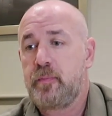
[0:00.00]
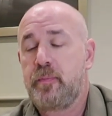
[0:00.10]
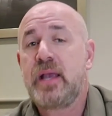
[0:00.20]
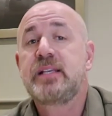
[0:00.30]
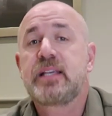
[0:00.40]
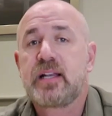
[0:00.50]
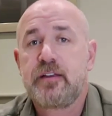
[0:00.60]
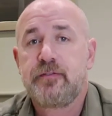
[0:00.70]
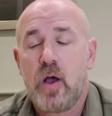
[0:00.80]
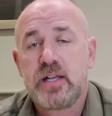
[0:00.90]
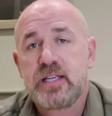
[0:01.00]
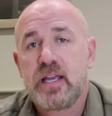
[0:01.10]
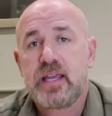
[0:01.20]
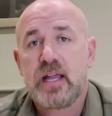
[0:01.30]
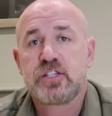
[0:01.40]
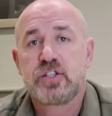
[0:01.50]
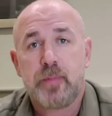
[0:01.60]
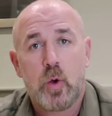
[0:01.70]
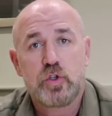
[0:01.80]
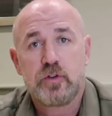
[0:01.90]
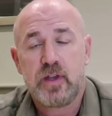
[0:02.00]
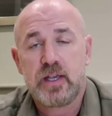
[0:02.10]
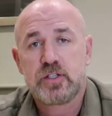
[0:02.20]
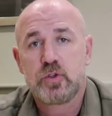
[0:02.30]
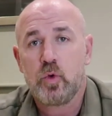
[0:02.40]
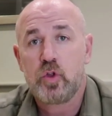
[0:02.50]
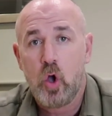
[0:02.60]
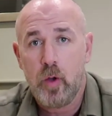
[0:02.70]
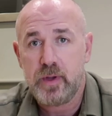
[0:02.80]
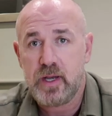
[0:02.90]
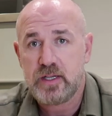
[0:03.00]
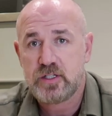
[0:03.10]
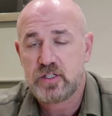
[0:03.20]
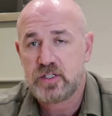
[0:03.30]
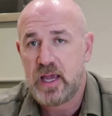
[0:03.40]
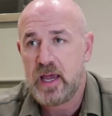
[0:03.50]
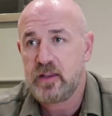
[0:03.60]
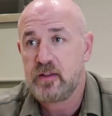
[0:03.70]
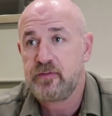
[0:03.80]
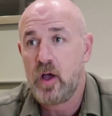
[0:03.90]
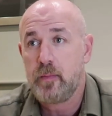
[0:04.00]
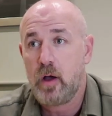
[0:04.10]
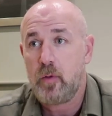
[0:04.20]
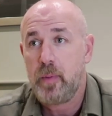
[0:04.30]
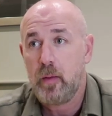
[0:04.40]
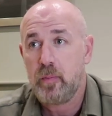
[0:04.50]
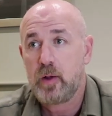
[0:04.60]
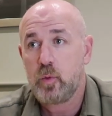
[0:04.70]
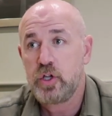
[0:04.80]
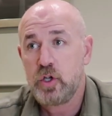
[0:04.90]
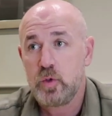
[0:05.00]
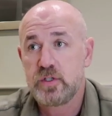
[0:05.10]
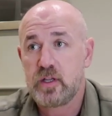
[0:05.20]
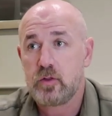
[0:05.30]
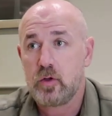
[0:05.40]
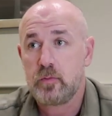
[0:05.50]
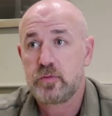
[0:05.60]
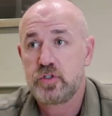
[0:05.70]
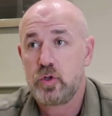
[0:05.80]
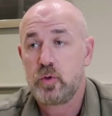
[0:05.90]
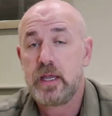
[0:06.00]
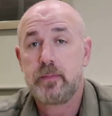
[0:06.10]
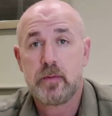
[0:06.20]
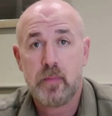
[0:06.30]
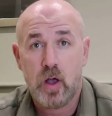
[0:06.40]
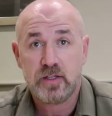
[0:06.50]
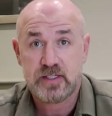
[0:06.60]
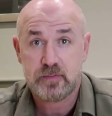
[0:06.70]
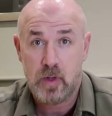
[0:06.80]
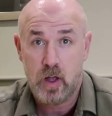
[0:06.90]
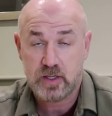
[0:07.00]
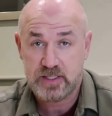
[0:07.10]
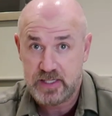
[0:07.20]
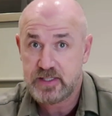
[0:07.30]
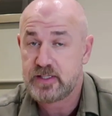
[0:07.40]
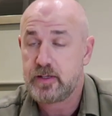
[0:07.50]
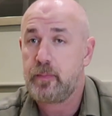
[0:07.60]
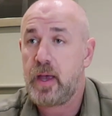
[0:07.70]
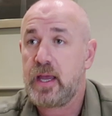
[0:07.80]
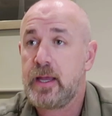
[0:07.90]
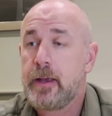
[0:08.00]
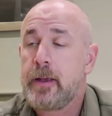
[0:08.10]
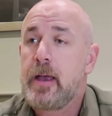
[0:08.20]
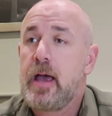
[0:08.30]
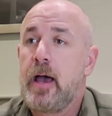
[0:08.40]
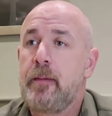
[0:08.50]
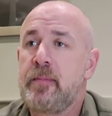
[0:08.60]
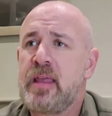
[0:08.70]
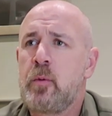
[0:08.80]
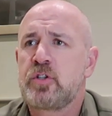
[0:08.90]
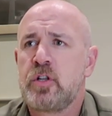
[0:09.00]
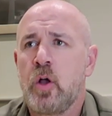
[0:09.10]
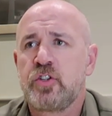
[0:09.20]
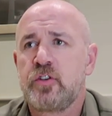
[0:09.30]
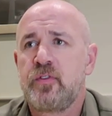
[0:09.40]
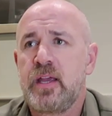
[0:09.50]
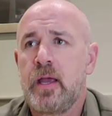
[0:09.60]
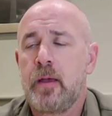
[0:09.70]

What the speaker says: basically fighting against the Bolsheviks or the communists, and the Weimar Republic were using them to keep the Marxists at bay. And there was lots of